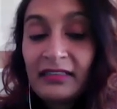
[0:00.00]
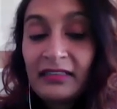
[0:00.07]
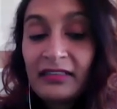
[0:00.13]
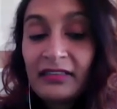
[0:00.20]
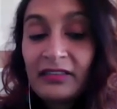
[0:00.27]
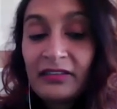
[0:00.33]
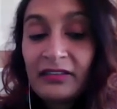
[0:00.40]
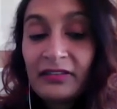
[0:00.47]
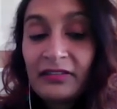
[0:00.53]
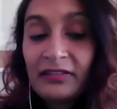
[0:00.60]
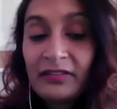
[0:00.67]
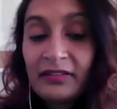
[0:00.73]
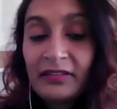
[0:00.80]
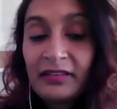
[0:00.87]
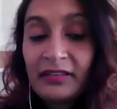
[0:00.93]
you
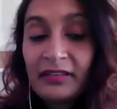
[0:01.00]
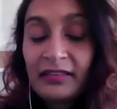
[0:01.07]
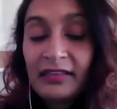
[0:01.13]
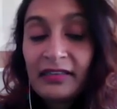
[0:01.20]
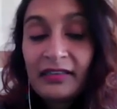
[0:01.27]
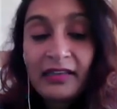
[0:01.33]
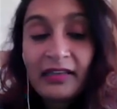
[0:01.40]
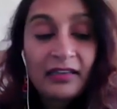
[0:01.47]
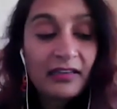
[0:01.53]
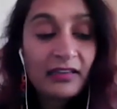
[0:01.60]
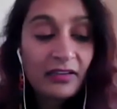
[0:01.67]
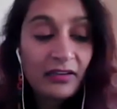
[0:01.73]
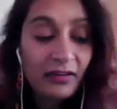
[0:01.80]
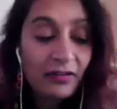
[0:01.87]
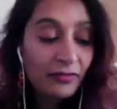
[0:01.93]
know,
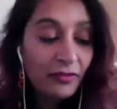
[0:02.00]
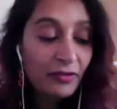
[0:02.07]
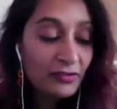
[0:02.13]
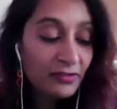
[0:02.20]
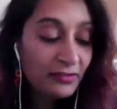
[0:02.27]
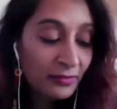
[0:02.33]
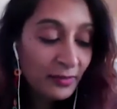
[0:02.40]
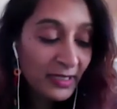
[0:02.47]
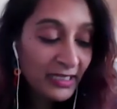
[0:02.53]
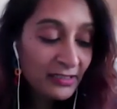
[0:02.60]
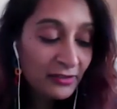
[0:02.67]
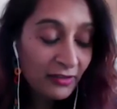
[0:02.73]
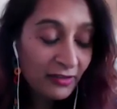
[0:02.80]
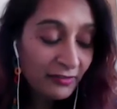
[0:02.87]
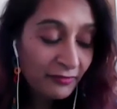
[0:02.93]
of course, we can
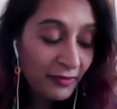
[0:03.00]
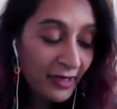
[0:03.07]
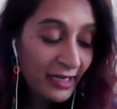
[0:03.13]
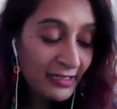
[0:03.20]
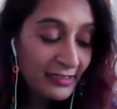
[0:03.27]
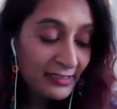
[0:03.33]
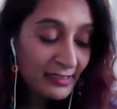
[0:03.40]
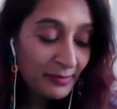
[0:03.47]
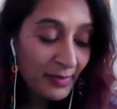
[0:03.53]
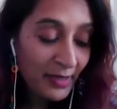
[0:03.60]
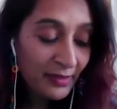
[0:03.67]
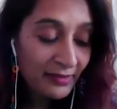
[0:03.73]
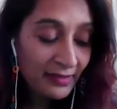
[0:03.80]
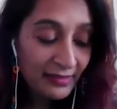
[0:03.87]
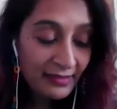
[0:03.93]
talk for ages
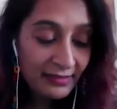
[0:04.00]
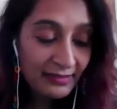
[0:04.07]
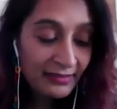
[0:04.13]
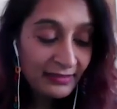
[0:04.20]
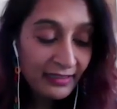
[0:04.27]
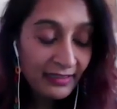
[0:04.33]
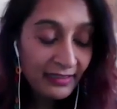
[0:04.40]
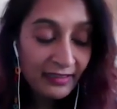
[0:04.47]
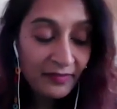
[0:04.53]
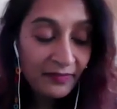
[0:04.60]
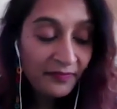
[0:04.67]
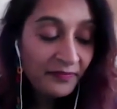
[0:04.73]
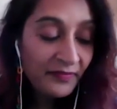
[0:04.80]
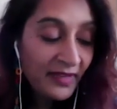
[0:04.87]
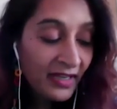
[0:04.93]
about this
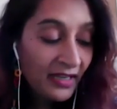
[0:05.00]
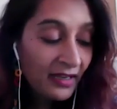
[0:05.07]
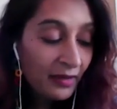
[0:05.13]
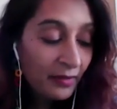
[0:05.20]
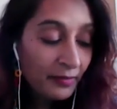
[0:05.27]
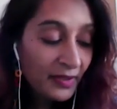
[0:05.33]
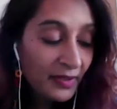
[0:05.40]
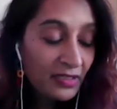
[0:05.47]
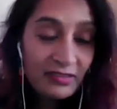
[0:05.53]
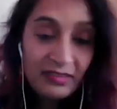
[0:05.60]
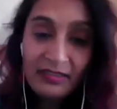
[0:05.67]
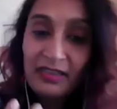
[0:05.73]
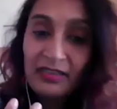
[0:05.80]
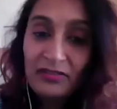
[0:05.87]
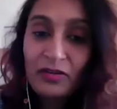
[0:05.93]
because
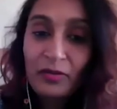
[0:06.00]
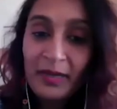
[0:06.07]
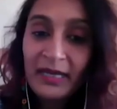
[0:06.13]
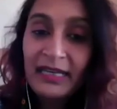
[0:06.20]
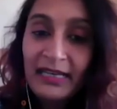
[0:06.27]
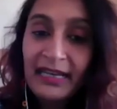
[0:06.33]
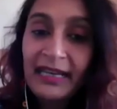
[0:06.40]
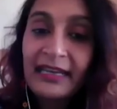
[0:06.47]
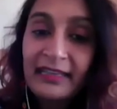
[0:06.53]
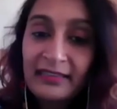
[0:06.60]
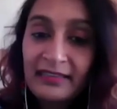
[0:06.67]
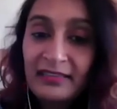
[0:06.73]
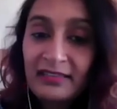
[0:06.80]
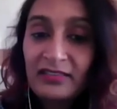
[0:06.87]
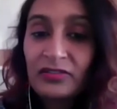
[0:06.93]
there's so many
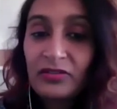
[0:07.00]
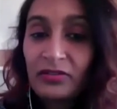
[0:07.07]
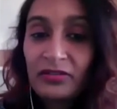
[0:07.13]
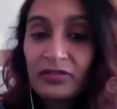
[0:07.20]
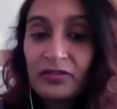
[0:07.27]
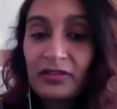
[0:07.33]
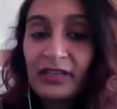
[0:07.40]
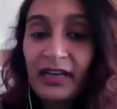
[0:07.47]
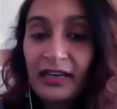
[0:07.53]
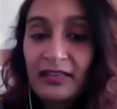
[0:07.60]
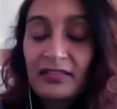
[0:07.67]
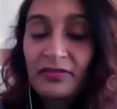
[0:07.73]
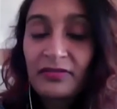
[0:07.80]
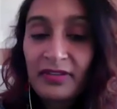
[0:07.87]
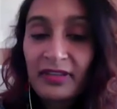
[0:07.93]
layers to the
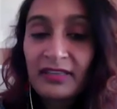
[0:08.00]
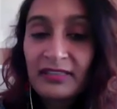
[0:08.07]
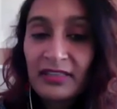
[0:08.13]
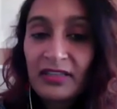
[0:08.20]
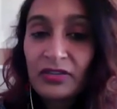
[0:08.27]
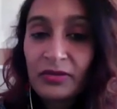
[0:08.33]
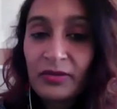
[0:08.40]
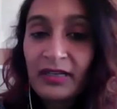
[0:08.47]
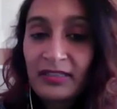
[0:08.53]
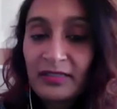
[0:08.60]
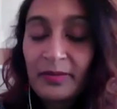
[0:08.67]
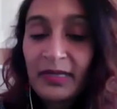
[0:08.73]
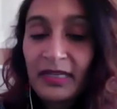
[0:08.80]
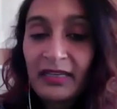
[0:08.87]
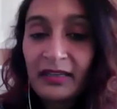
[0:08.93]
kinds of things that you are
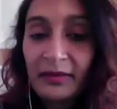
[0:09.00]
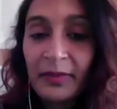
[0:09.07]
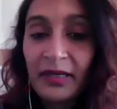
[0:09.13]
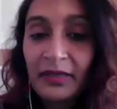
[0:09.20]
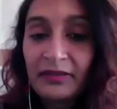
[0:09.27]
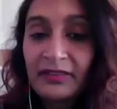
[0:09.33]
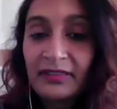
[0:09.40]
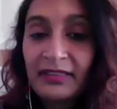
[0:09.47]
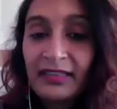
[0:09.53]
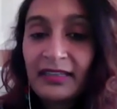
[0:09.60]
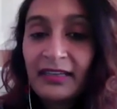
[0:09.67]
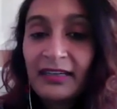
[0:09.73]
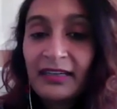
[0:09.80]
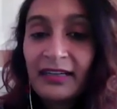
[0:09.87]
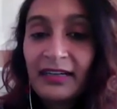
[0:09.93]
speaking about.
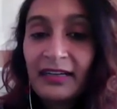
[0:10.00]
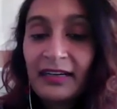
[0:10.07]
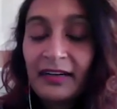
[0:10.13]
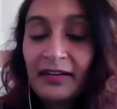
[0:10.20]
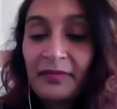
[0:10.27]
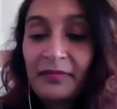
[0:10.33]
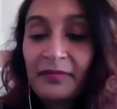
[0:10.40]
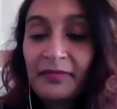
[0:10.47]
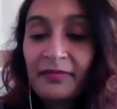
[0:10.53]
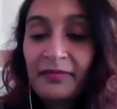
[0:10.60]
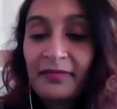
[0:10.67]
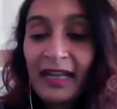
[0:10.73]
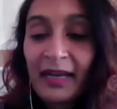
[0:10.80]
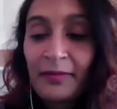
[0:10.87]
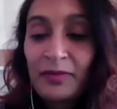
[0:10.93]

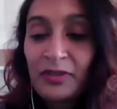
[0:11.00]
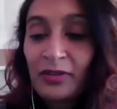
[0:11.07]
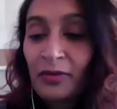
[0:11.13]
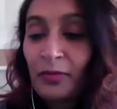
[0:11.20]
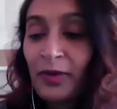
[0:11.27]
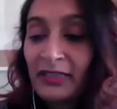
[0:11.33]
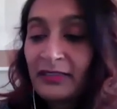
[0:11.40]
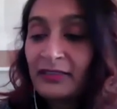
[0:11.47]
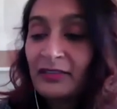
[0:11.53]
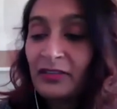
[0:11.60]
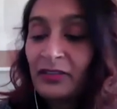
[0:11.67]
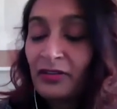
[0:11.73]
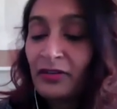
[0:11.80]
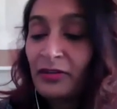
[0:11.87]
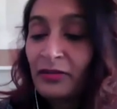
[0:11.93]
And I'm sure once, you
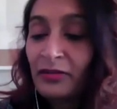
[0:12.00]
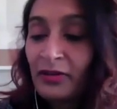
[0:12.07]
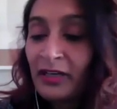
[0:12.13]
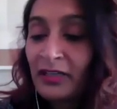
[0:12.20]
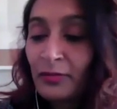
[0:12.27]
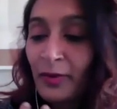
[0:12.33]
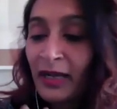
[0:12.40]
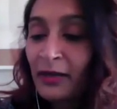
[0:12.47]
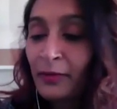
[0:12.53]
know, as well,